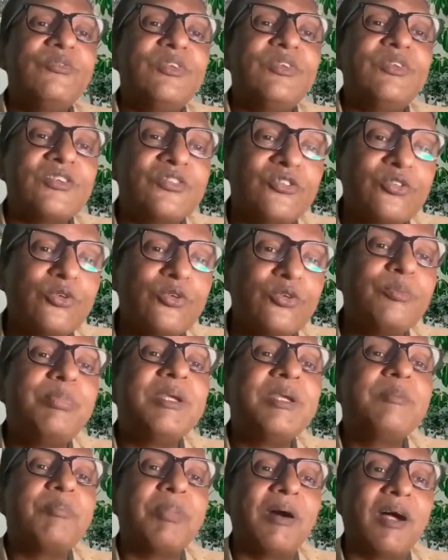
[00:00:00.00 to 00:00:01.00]
this should
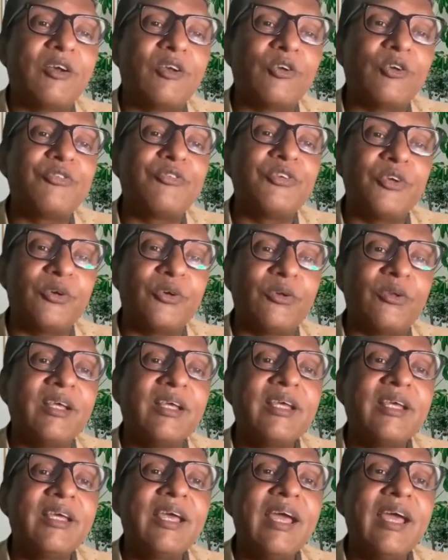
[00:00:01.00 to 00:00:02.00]
be part of your.
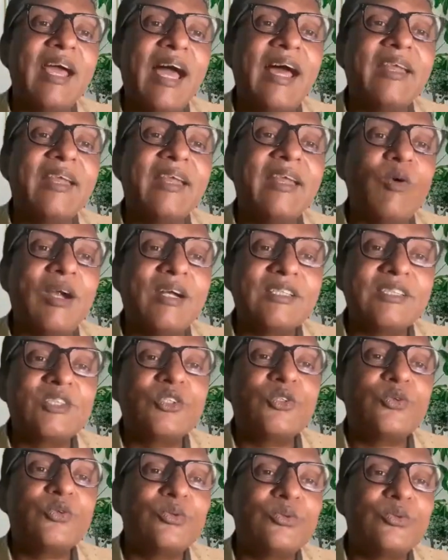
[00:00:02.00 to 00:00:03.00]
And
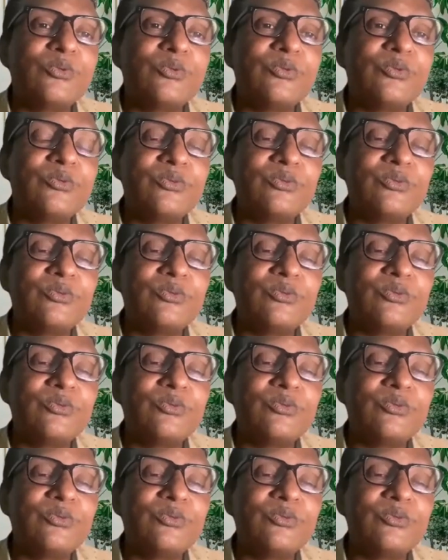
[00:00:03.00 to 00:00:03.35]
once you